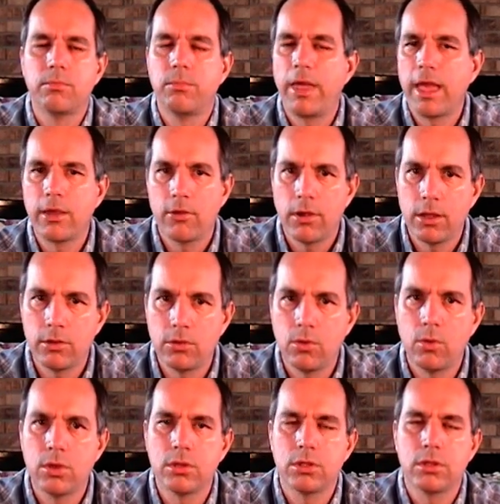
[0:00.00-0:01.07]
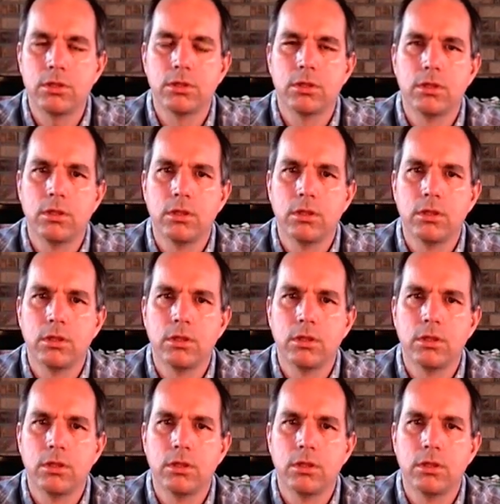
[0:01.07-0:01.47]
background noises,